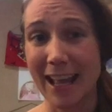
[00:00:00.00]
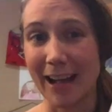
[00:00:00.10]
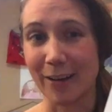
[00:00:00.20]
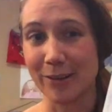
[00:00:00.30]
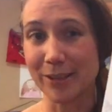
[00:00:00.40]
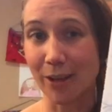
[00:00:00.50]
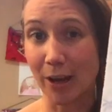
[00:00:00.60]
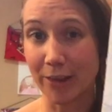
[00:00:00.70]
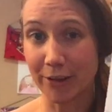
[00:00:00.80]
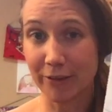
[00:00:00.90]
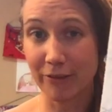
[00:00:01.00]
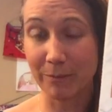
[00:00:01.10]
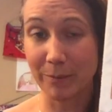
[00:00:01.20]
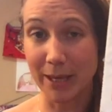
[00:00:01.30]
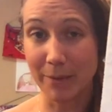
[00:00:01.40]
Howes, author
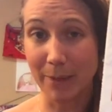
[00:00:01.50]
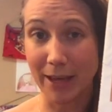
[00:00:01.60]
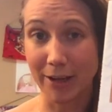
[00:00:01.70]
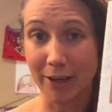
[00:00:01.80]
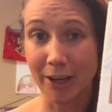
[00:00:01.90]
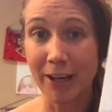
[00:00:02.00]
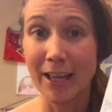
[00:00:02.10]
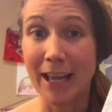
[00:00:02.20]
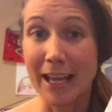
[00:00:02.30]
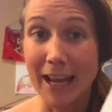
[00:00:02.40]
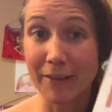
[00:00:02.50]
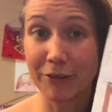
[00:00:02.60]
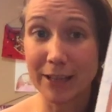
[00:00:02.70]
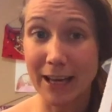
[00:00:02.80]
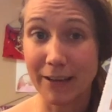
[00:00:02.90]
of Be a Maker, and
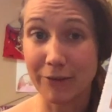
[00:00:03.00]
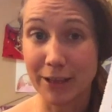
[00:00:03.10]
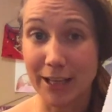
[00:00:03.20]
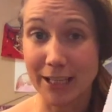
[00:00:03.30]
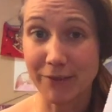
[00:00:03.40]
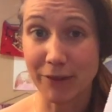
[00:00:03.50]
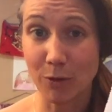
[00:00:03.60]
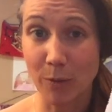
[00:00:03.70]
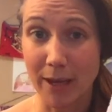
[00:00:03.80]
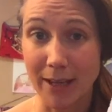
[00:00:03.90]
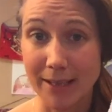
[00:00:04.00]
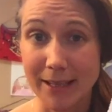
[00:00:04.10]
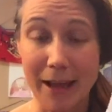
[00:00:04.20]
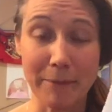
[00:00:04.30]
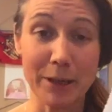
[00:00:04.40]
every day for the next few weeks
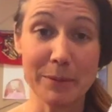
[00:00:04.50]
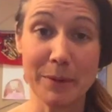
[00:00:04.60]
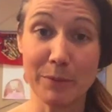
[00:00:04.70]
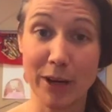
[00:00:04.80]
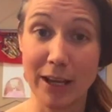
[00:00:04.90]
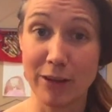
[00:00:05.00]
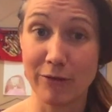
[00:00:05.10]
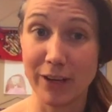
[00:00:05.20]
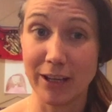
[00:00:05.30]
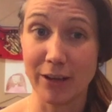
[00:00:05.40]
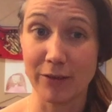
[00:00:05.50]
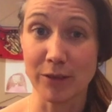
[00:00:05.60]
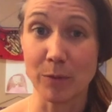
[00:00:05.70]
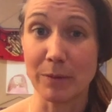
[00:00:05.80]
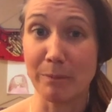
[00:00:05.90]
I'm going to be bringing you
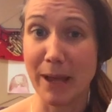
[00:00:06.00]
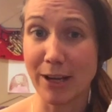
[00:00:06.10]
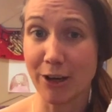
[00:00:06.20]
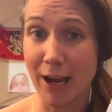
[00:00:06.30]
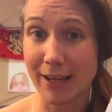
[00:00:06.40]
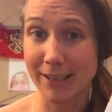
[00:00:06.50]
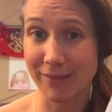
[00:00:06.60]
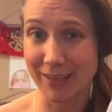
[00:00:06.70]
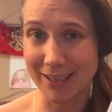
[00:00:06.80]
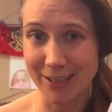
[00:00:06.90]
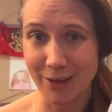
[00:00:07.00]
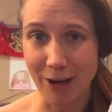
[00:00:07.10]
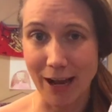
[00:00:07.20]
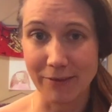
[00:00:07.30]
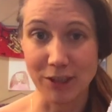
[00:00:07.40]
videos with maker activities and
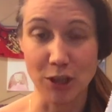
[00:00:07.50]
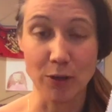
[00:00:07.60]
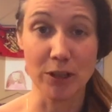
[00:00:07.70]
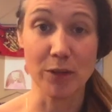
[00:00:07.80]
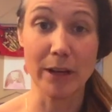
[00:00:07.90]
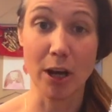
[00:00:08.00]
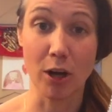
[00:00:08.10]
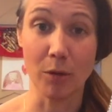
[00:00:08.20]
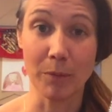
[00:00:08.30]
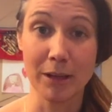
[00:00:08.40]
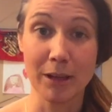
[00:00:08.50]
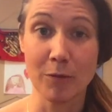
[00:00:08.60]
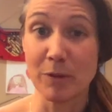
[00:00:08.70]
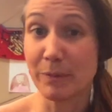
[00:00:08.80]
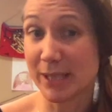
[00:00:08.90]
crafts you can do at home
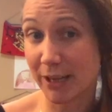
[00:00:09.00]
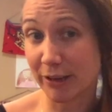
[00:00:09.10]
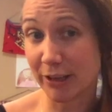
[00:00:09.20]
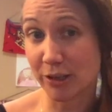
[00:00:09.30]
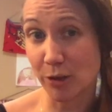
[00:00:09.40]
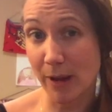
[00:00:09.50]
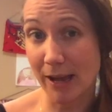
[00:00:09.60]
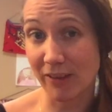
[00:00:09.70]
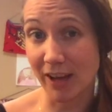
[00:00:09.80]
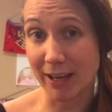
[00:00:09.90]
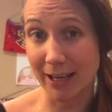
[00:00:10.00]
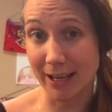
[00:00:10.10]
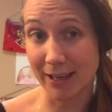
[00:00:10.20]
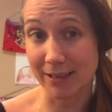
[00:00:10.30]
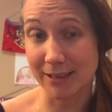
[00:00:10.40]
with materials you have on
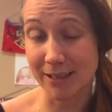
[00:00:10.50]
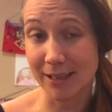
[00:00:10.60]
hand.